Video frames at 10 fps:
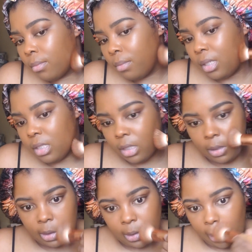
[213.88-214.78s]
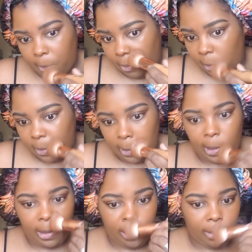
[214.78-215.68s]
business company
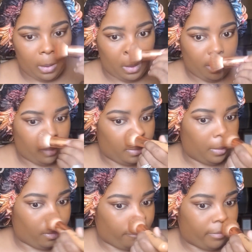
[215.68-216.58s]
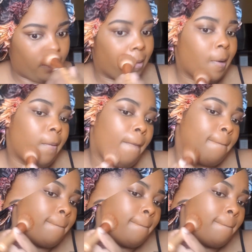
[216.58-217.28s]
trying to get off the ground.